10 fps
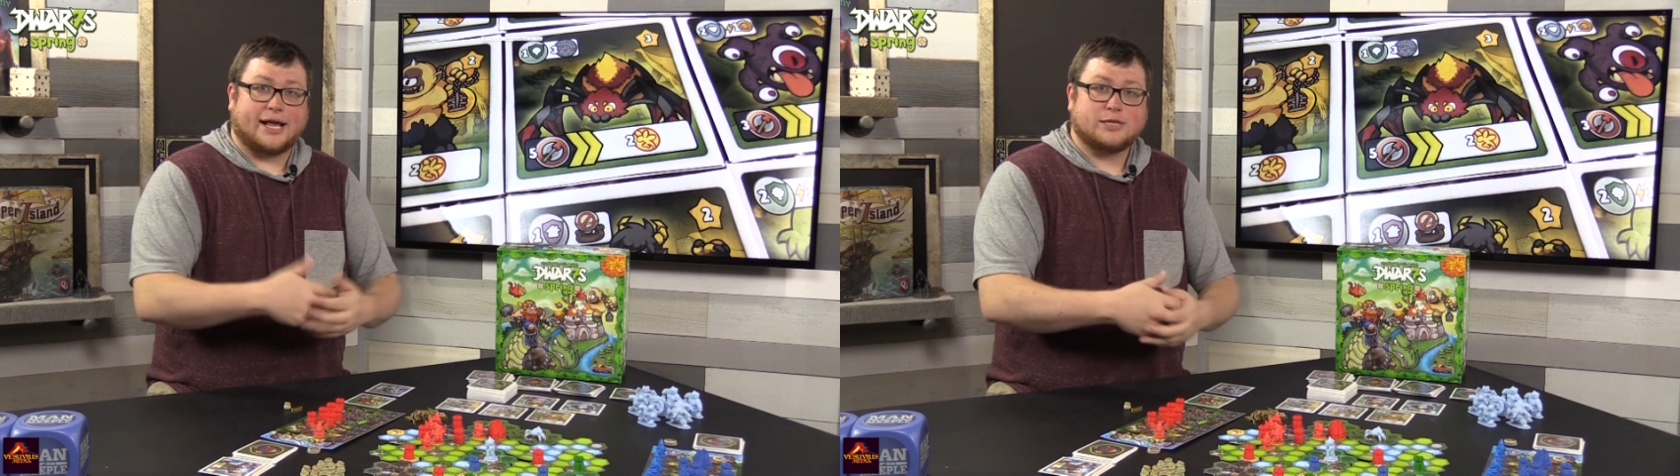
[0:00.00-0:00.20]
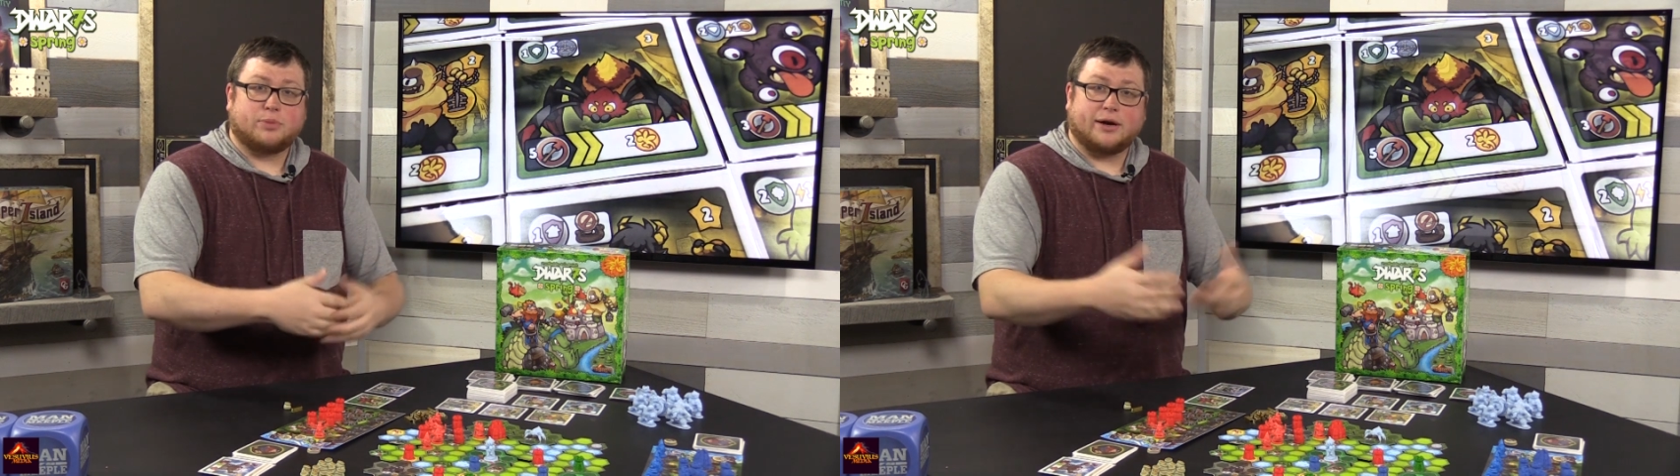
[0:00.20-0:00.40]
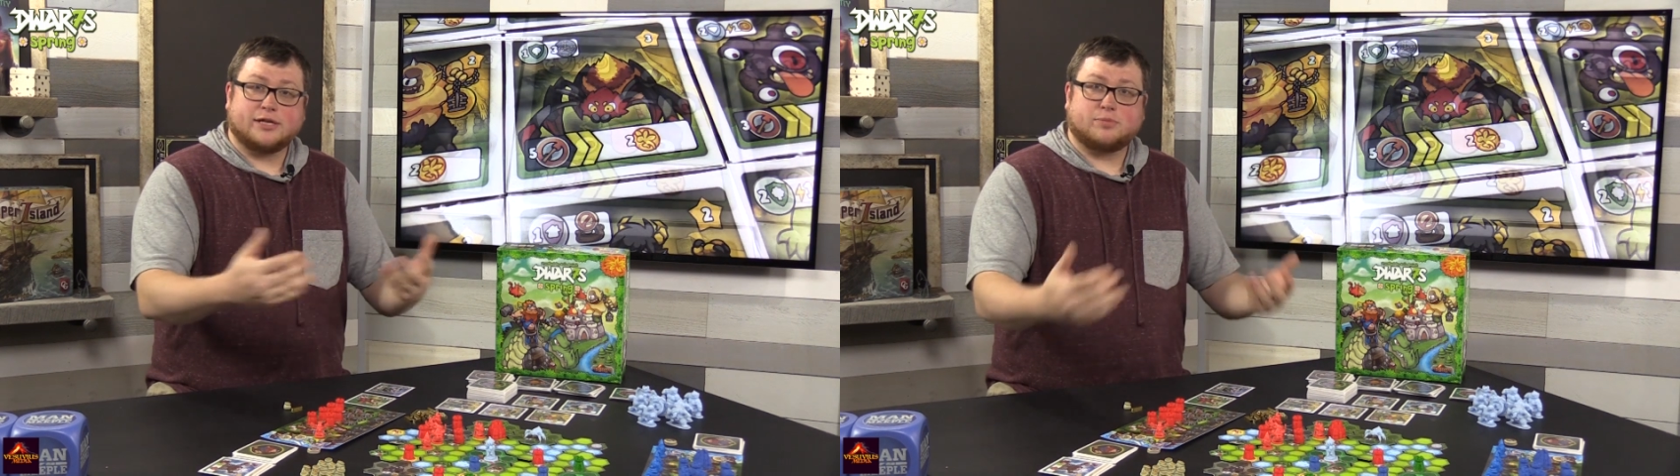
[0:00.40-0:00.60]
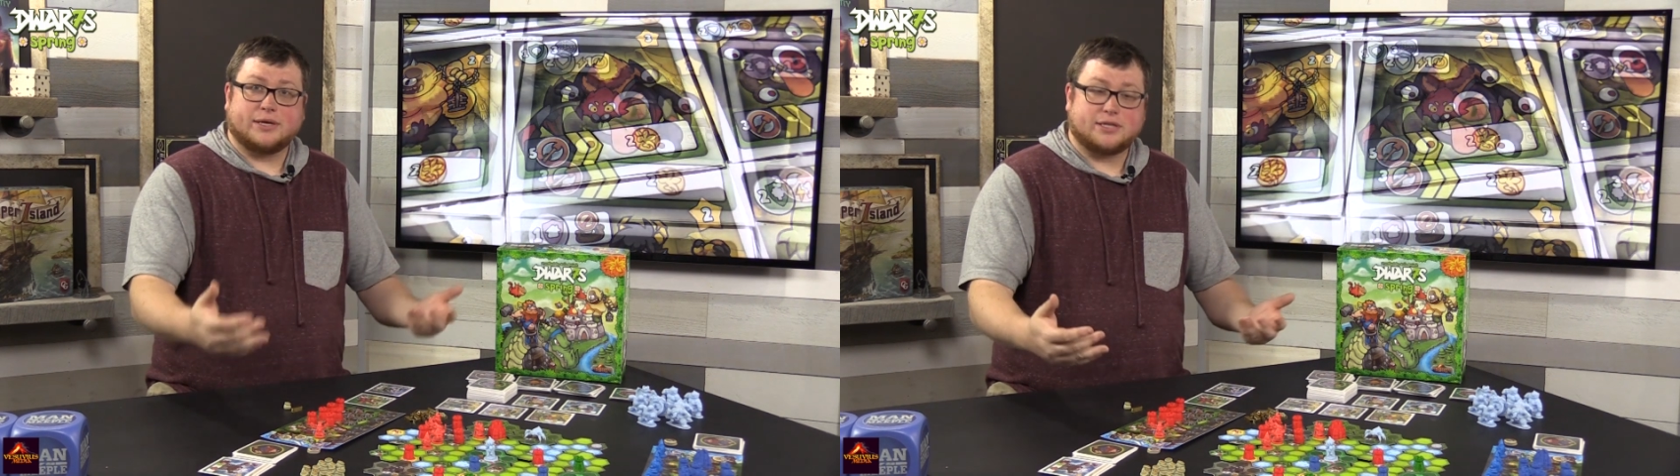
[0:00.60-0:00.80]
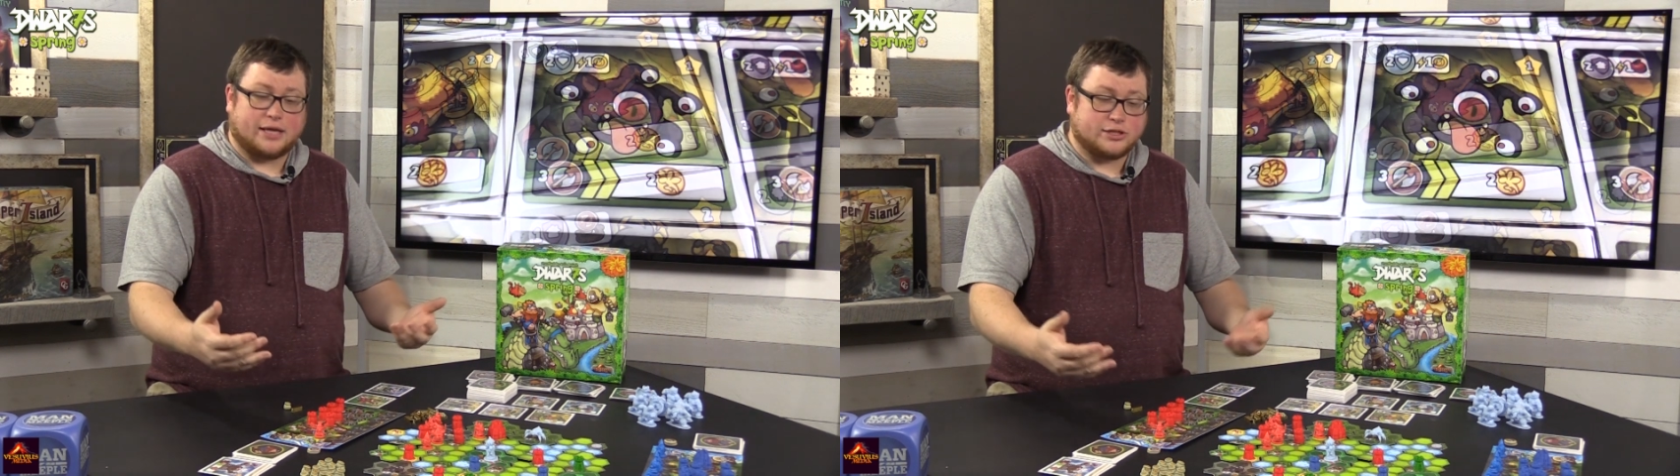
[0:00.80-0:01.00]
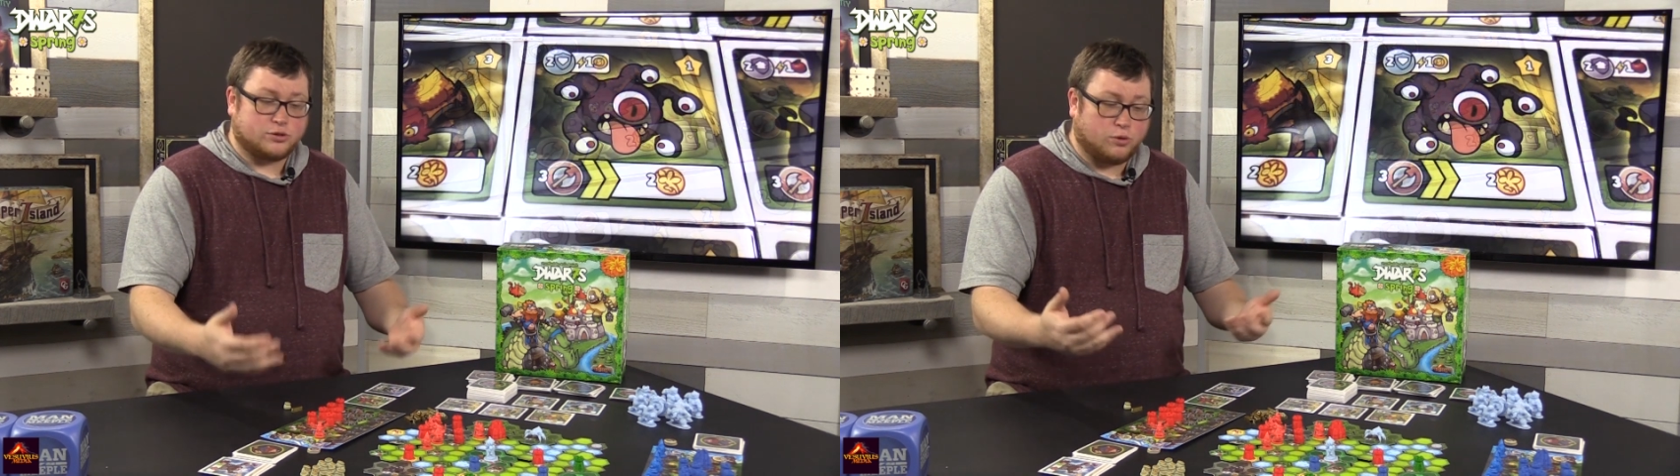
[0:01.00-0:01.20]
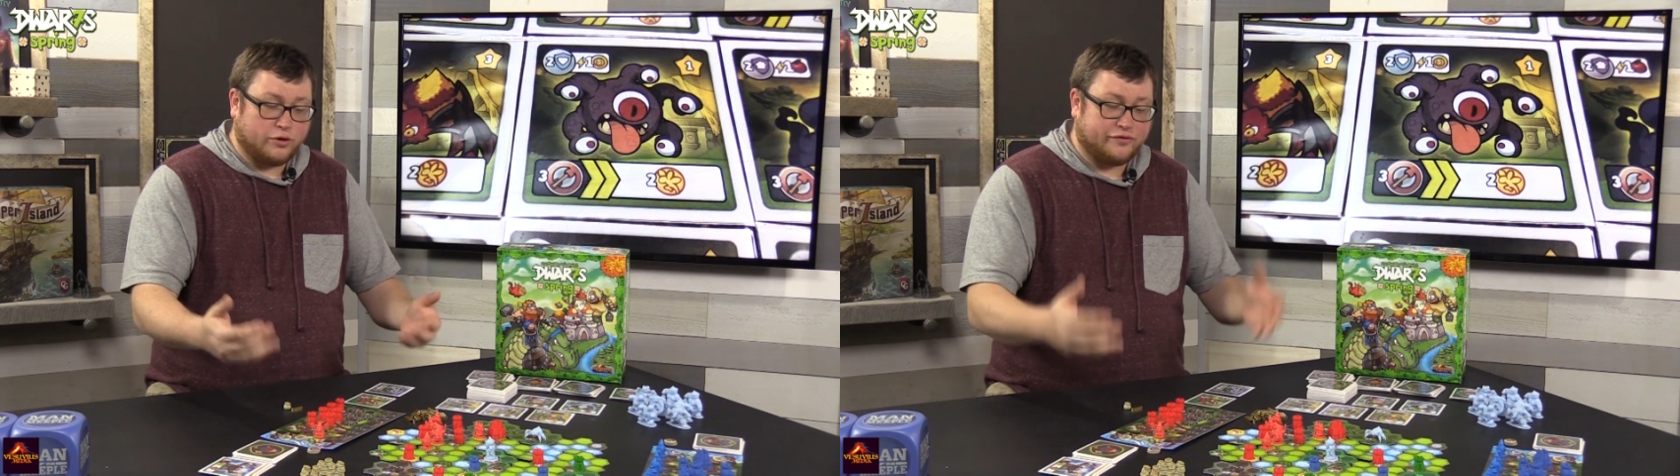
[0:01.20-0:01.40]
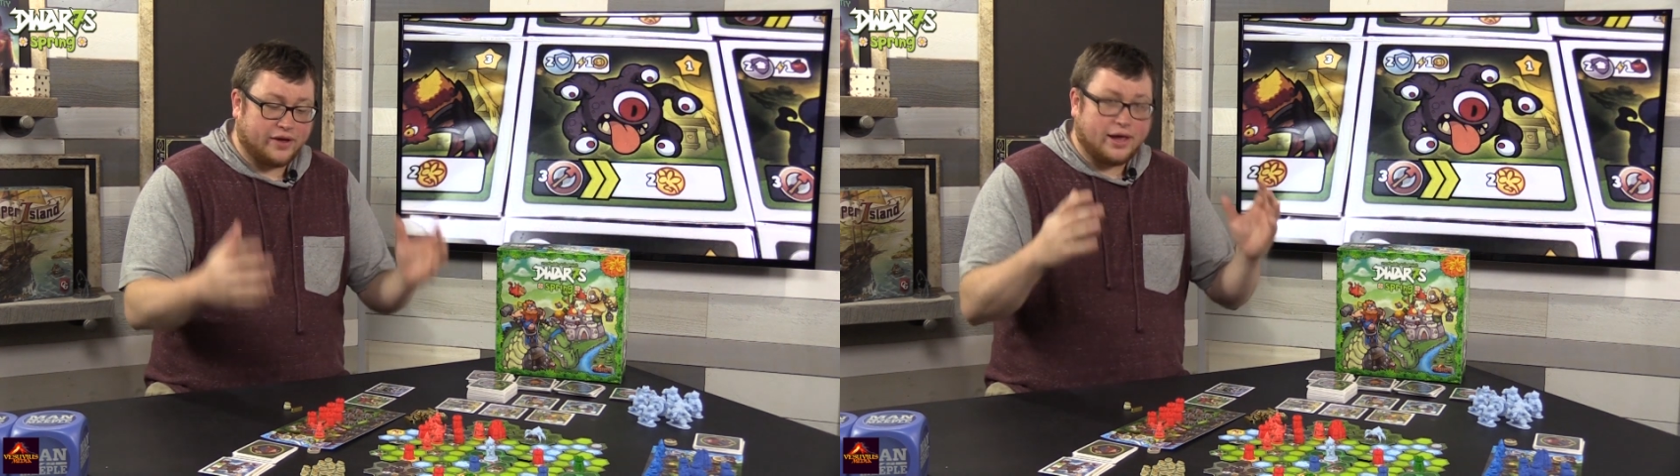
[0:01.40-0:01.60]
the last player has placed the last
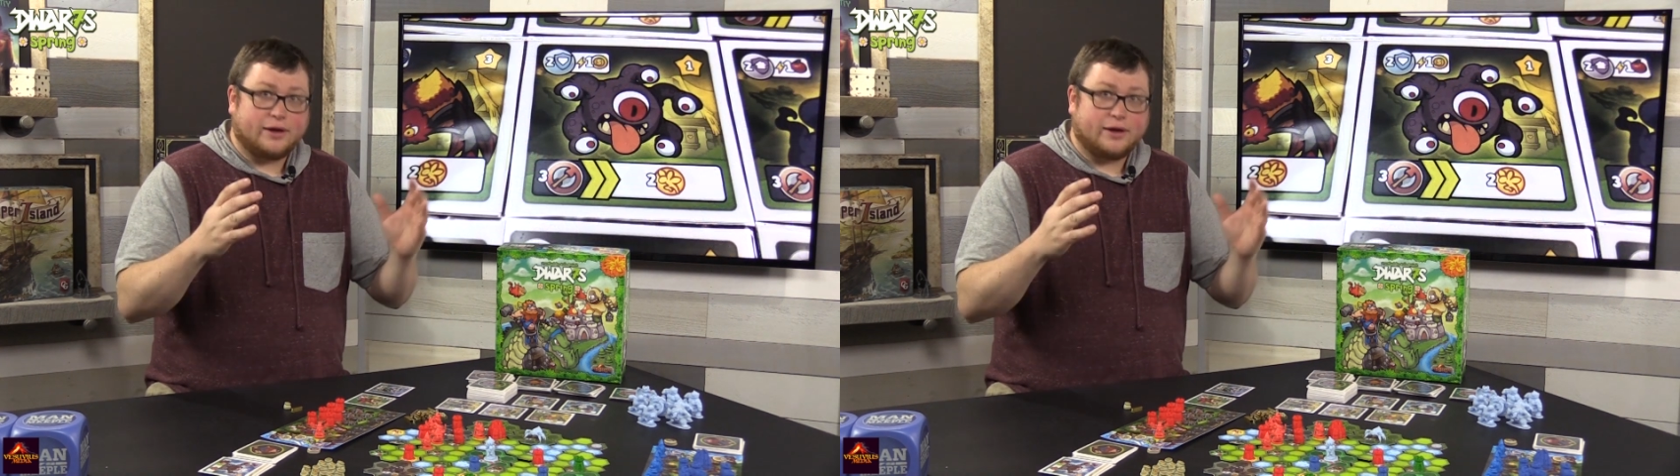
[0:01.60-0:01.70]
dwarf,